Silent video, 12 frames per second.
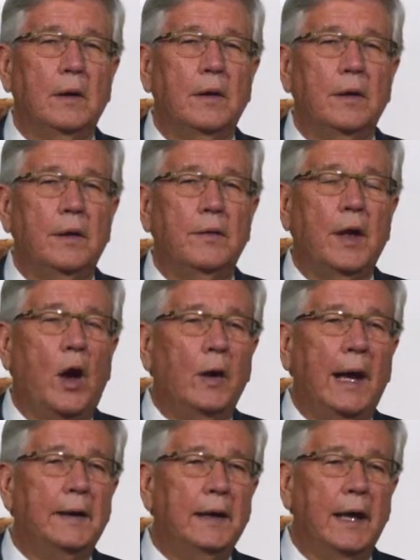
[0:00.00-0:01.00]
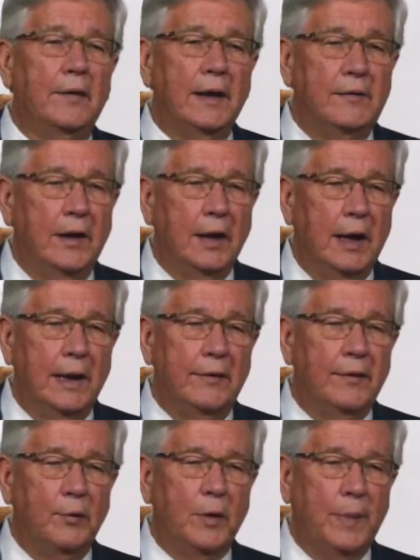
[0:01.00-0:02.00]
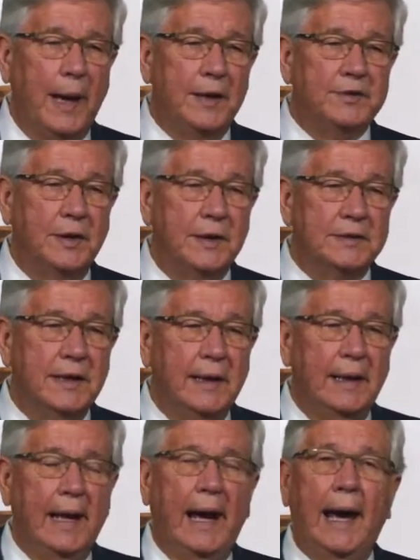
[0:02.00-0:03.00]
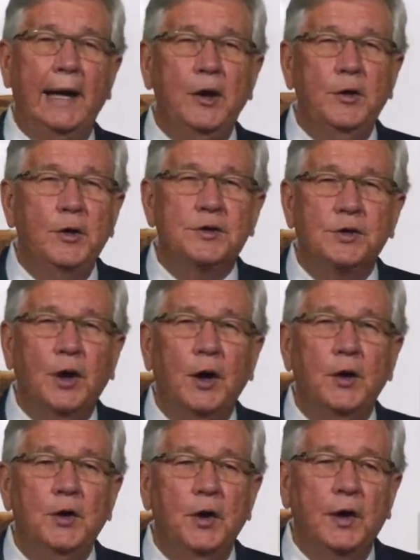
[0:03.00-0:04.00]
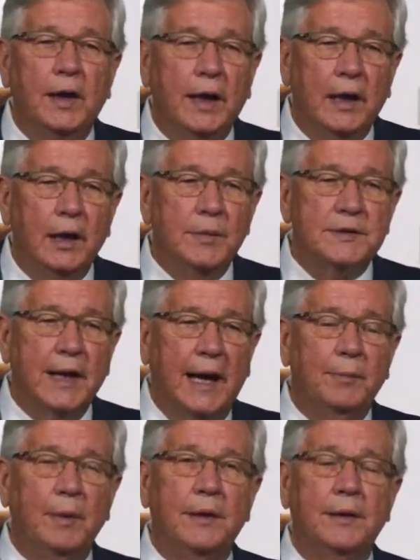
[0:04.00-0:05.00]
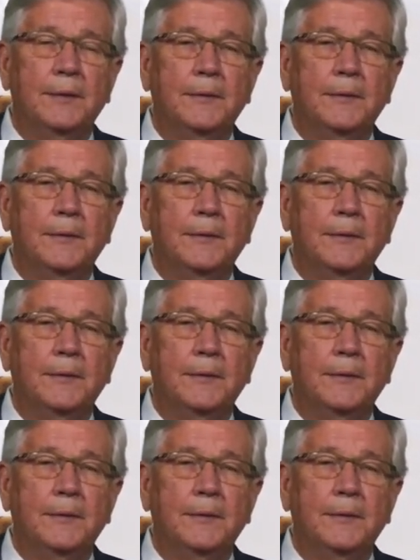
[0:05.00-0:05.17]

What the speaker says: The whole idea of living with passion is, how do you discern your kingdom assignment?